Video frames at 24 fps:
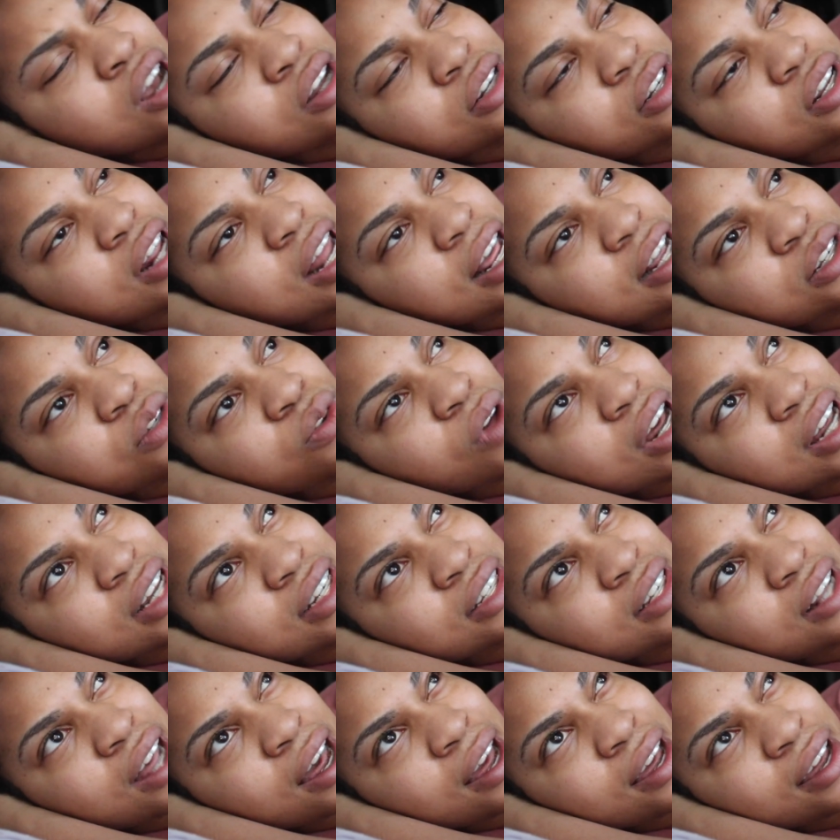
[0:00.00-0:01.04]
So that's why
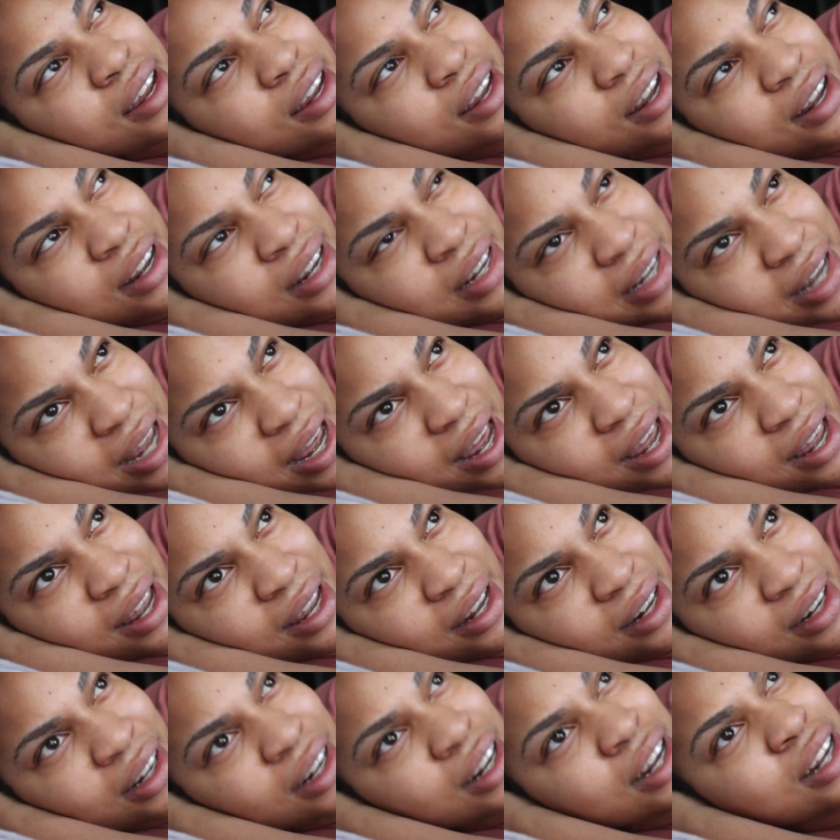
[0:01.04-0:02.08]
it's like,
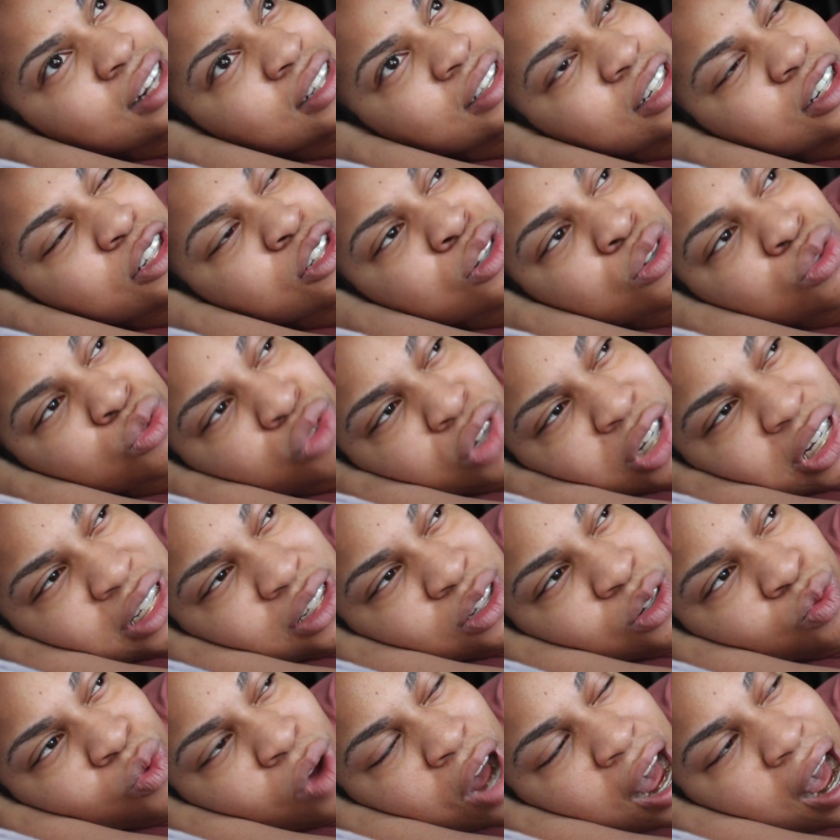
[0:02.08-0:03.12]
again, there's a
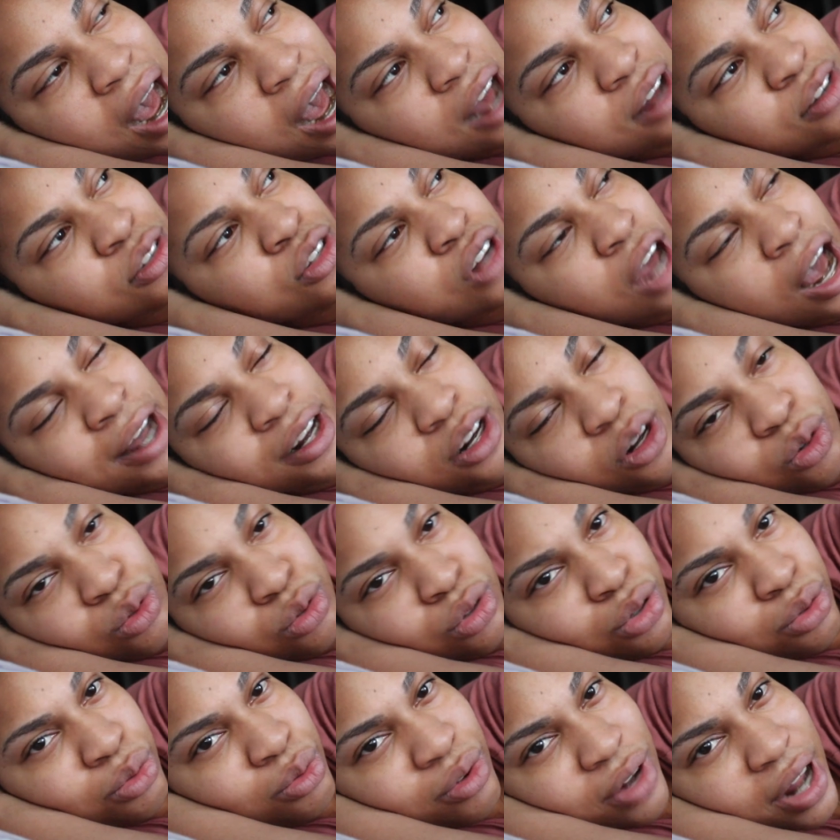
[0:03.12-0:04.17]
reason why I, I
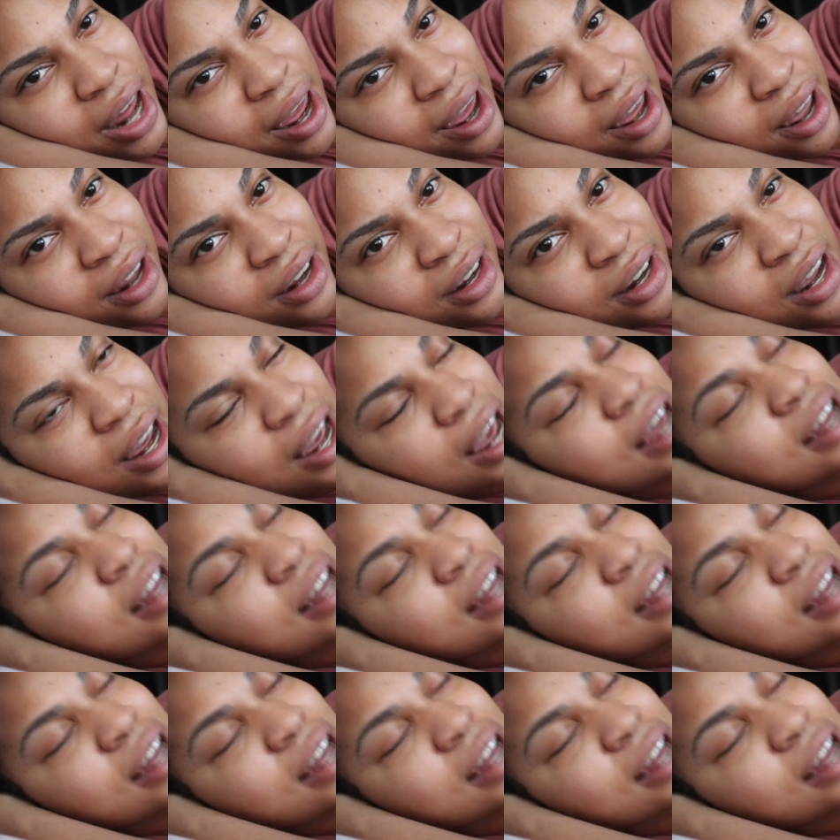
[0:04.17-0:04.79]
don't do that.